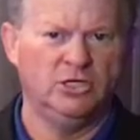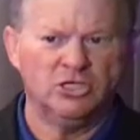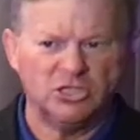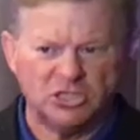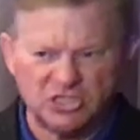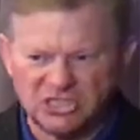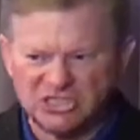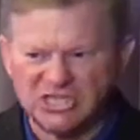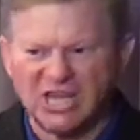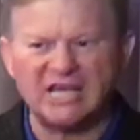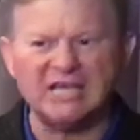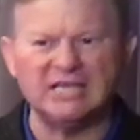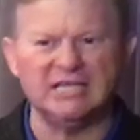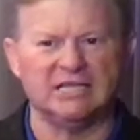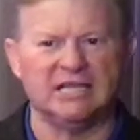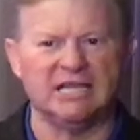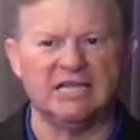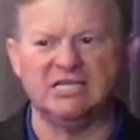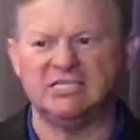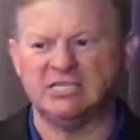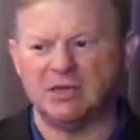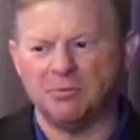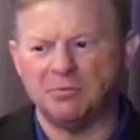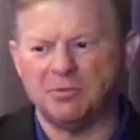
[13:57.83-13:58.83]

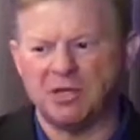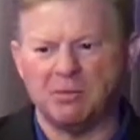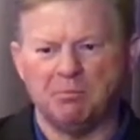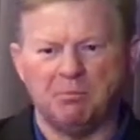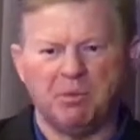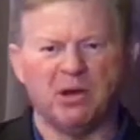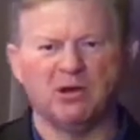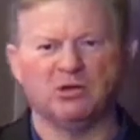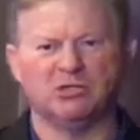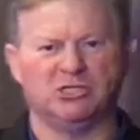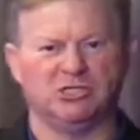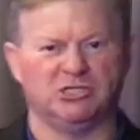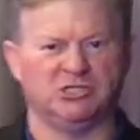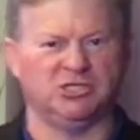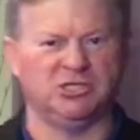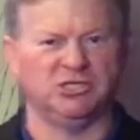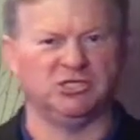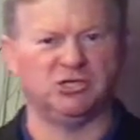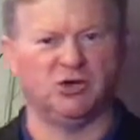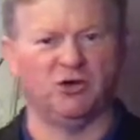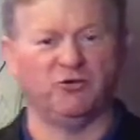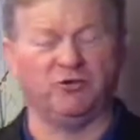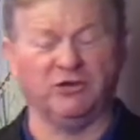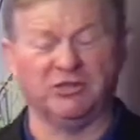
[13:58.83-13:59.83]
Suddenly, something pierces
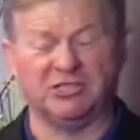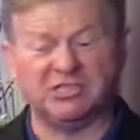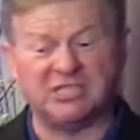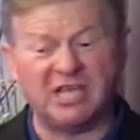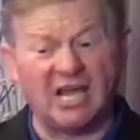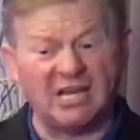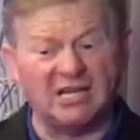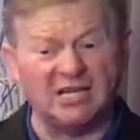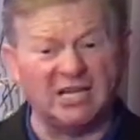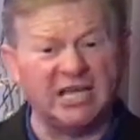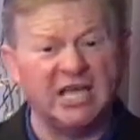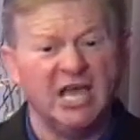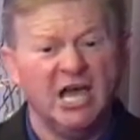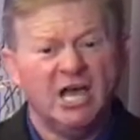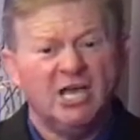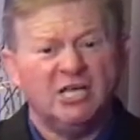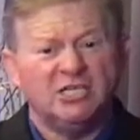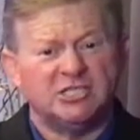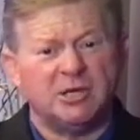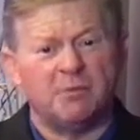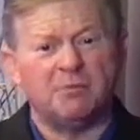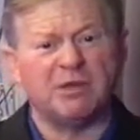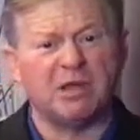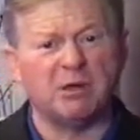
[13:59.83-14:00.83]
the surface. Suddenly,
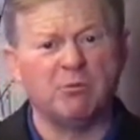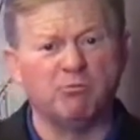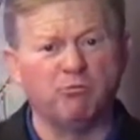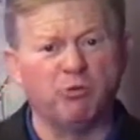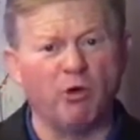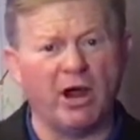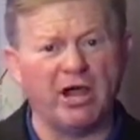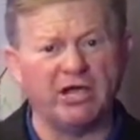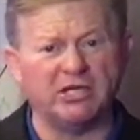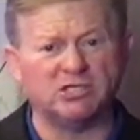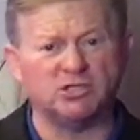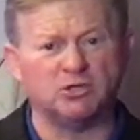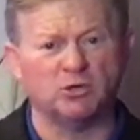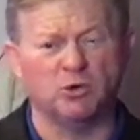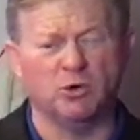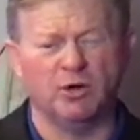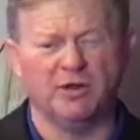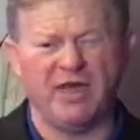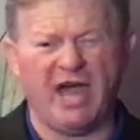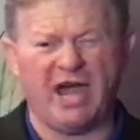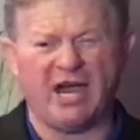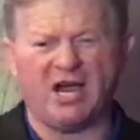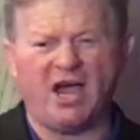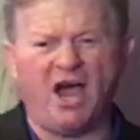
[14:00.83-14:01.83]
something breaks through,
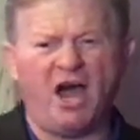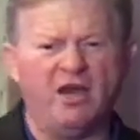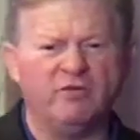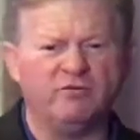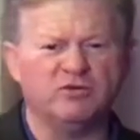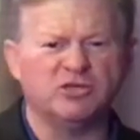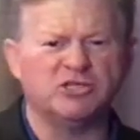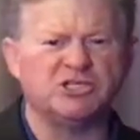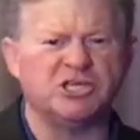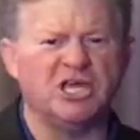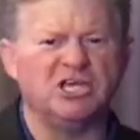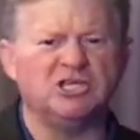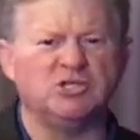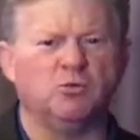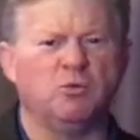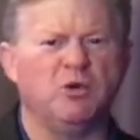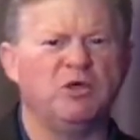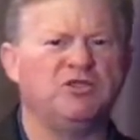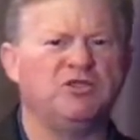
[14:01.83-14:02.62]
and that conversation